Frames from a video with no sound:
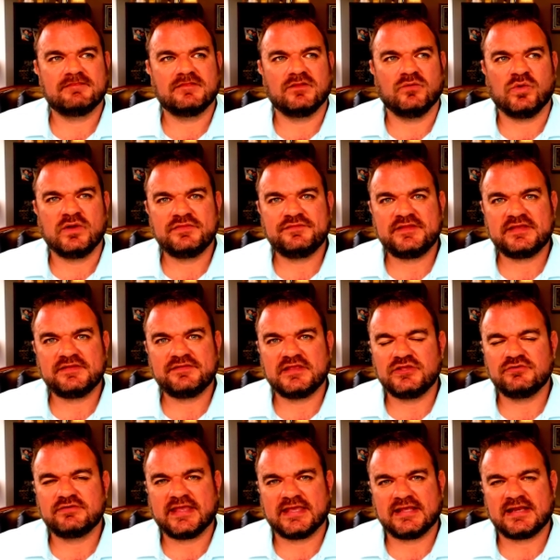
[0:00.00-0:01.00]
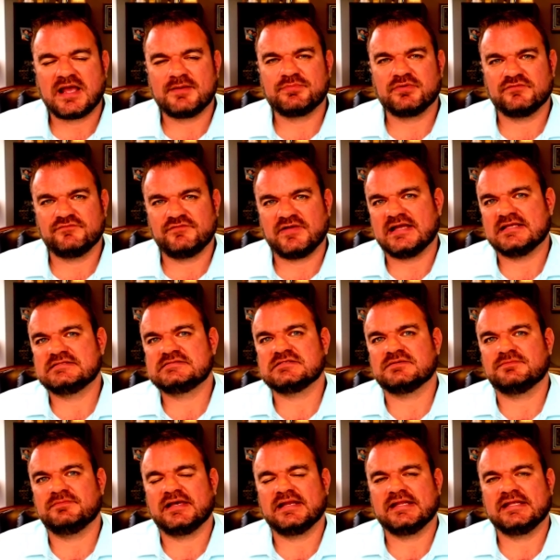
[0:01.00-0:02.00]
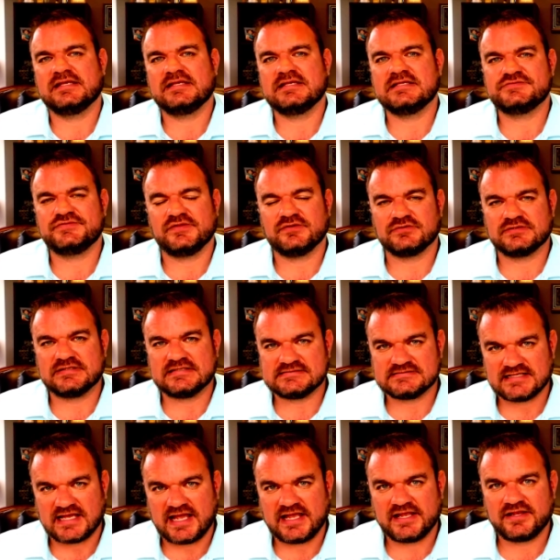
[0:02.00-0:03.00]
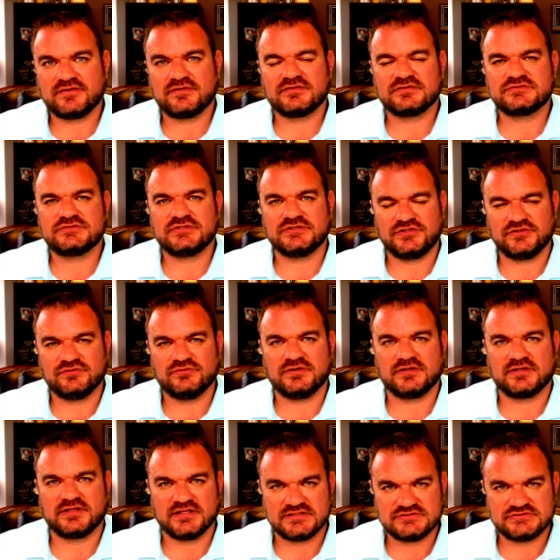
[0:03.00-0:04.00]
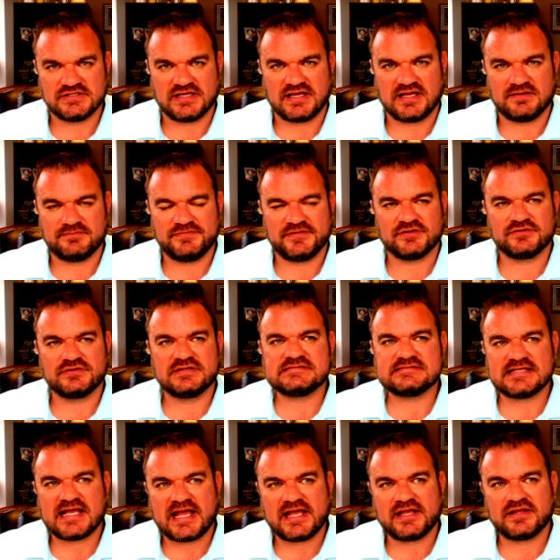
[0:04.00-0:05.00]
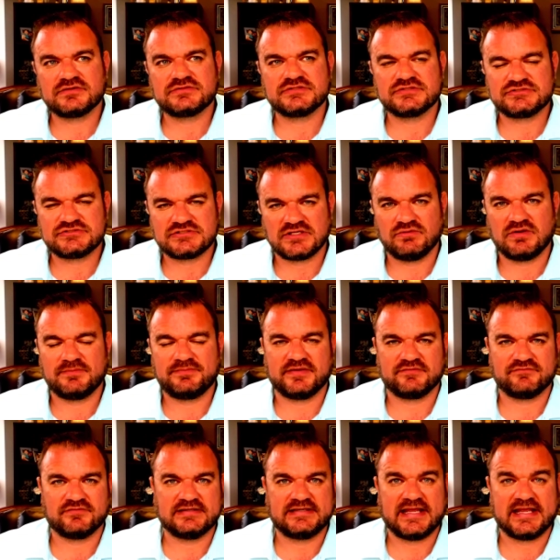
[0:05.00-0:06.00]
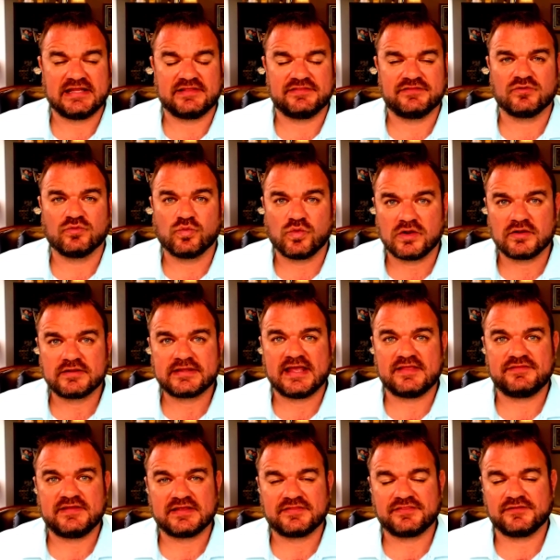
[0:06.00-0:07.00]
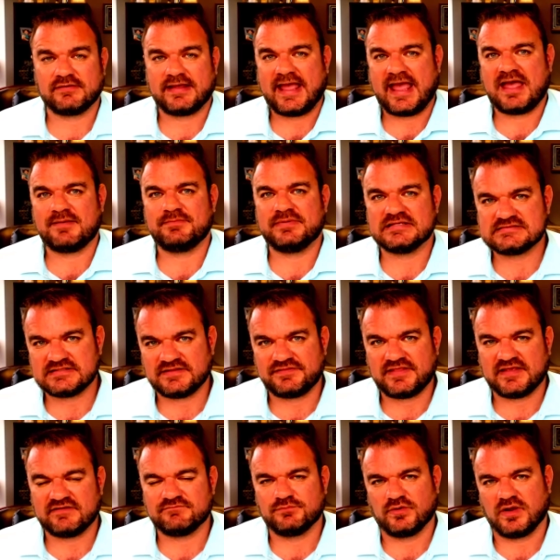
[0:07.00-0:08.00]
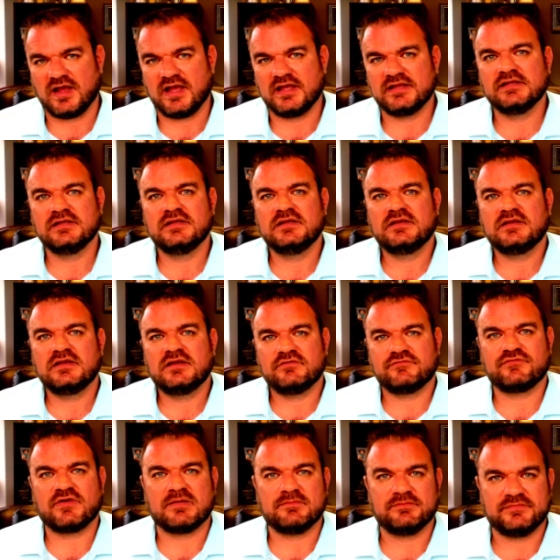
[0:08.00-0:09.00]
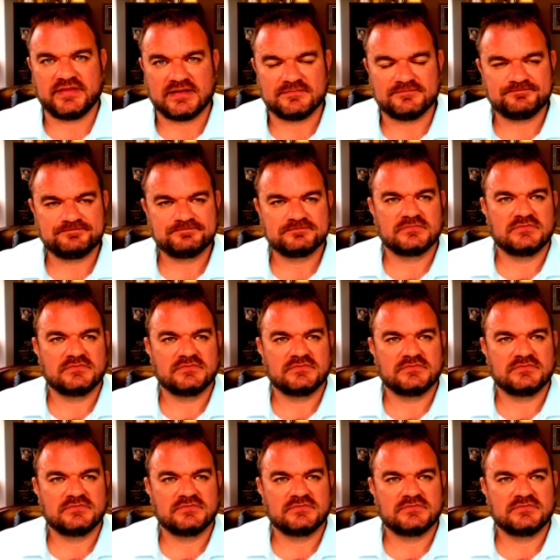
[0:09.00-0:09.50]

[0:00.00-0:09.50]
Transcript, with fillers: one thing that you cannot provide somebody is their desire to do a good job, their desire to show up every day, their work ethic, their habits that they've brought from them,